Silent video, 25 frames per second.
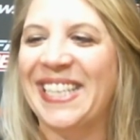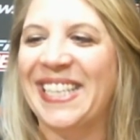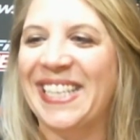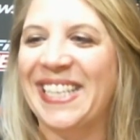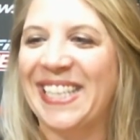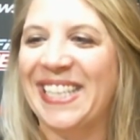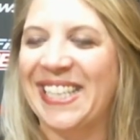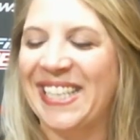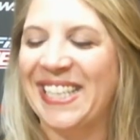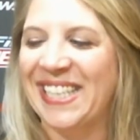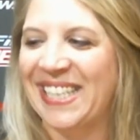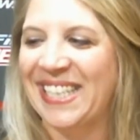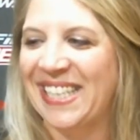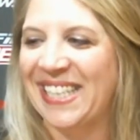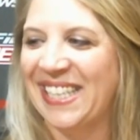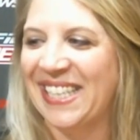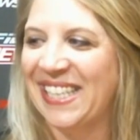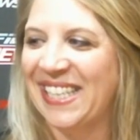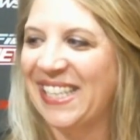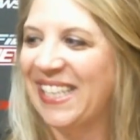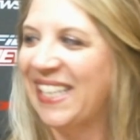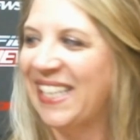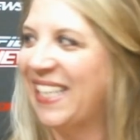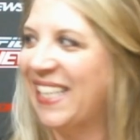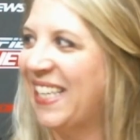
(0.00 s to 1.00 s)

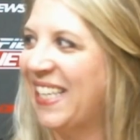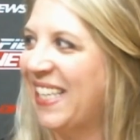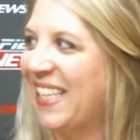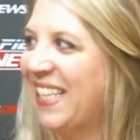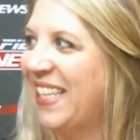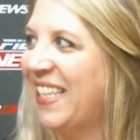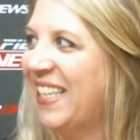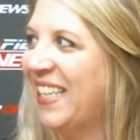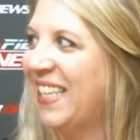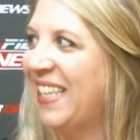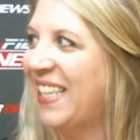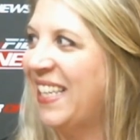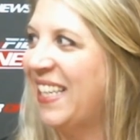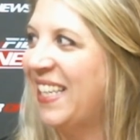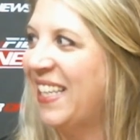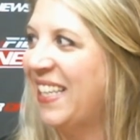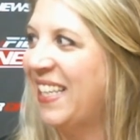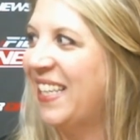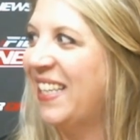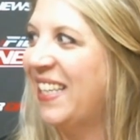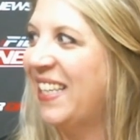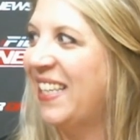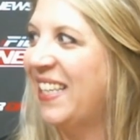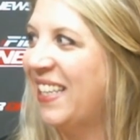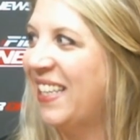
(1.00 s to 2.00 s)

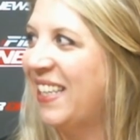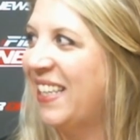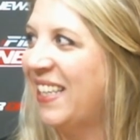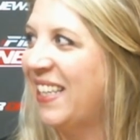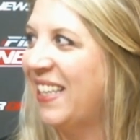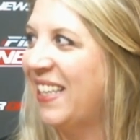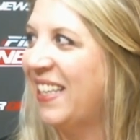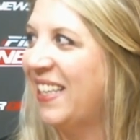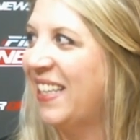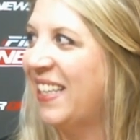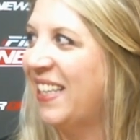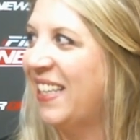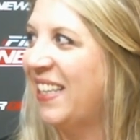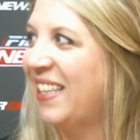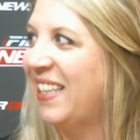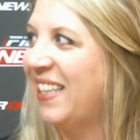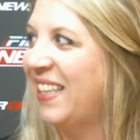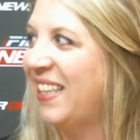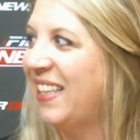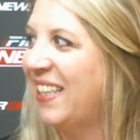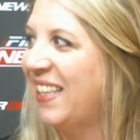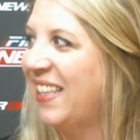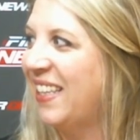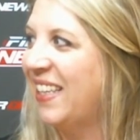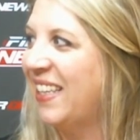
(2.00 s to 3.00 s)

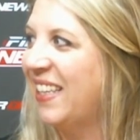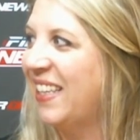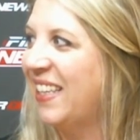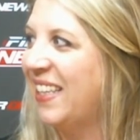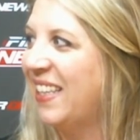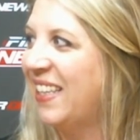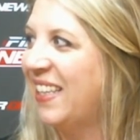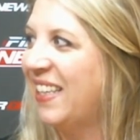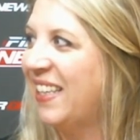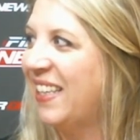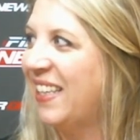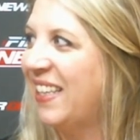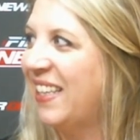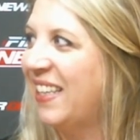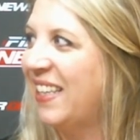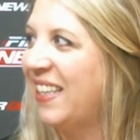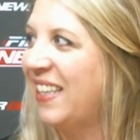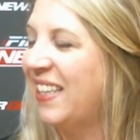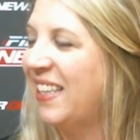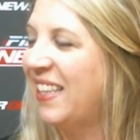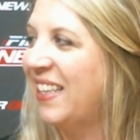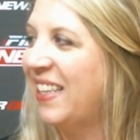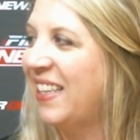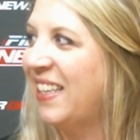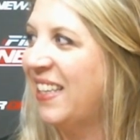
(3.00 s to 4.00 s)

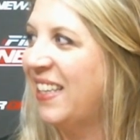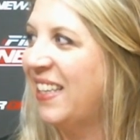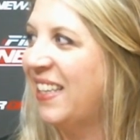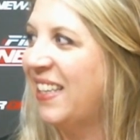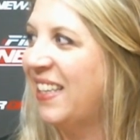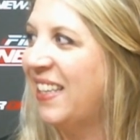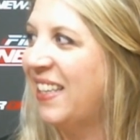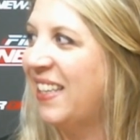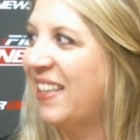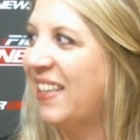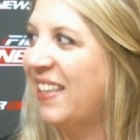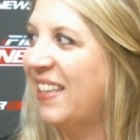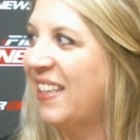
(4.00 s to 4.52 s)
No words are spoken by the person on screen.